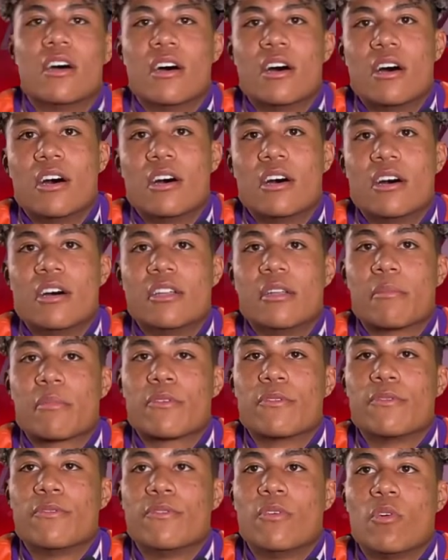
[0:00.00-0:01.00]
Uh,
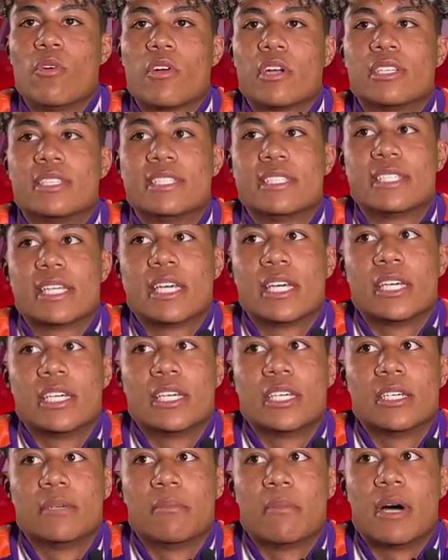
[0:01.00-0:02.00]
number four, I'd
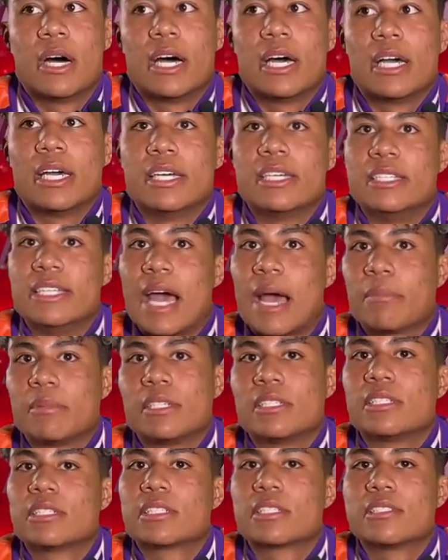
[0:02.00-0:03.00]
say my
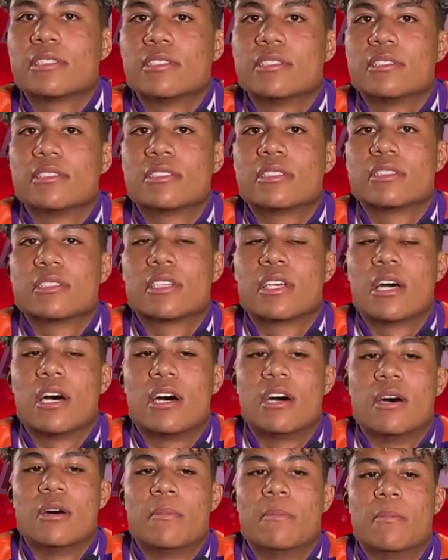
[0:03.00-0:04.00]
adapting skills.
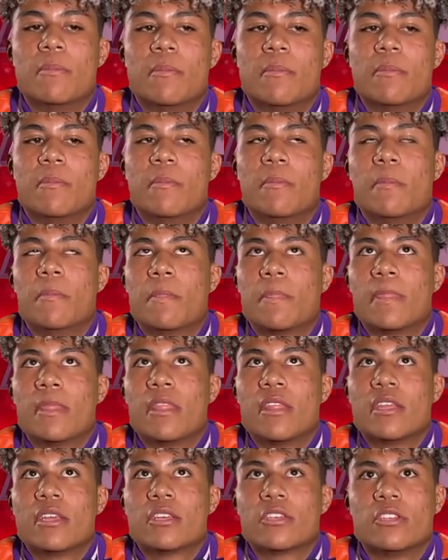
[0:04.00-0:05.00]
Um,
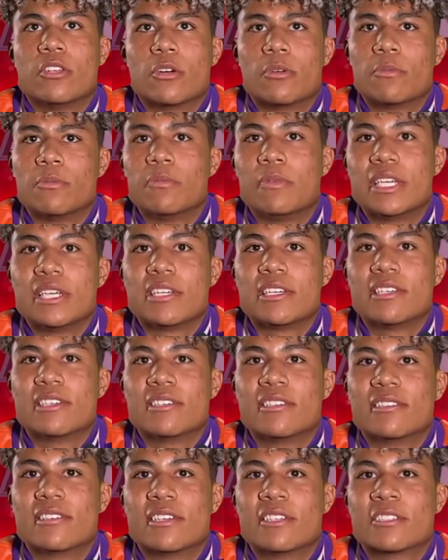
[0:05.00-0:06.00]
you know,
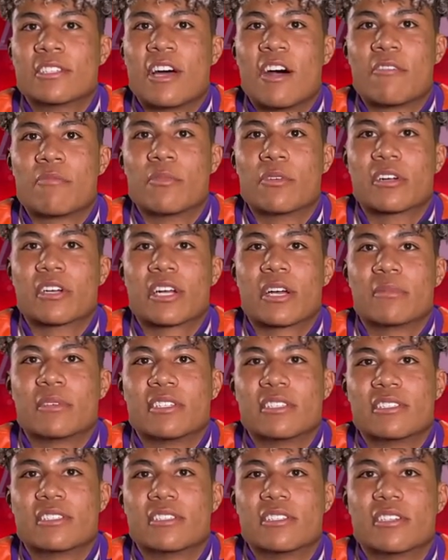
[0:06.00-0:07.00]
being a sophomore
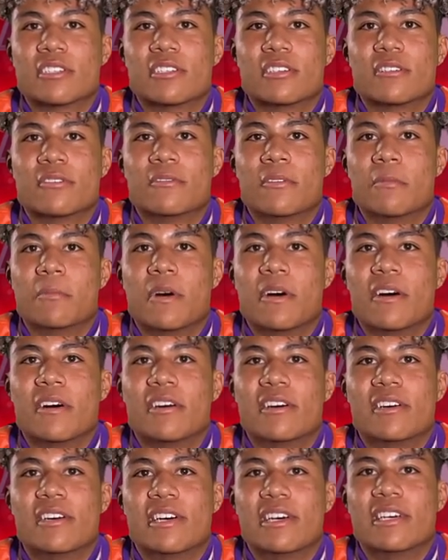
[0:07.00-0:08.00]
coming into
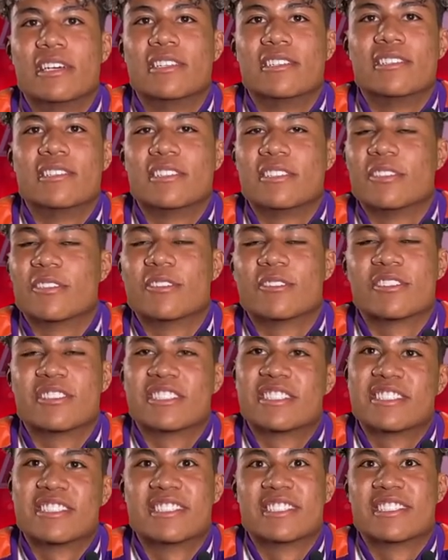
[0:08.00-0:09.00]
football, uh, you know,
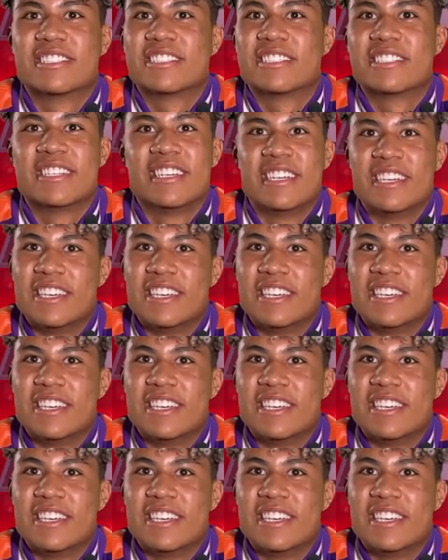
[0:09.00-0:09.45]
it's just,